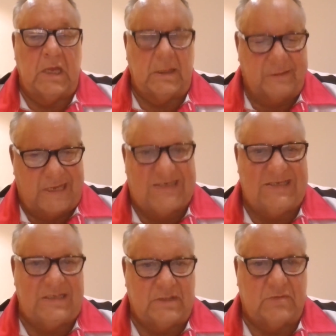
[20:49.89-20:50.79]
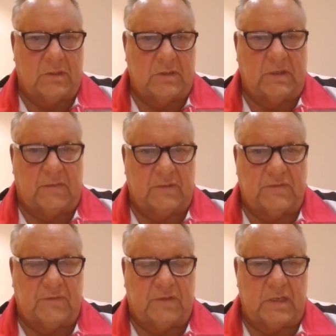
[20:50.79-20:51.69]
and that is what
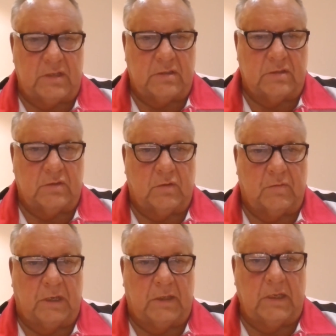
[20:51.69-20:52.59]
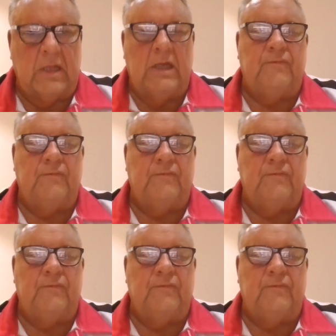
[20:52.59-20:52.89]
diversification is all about.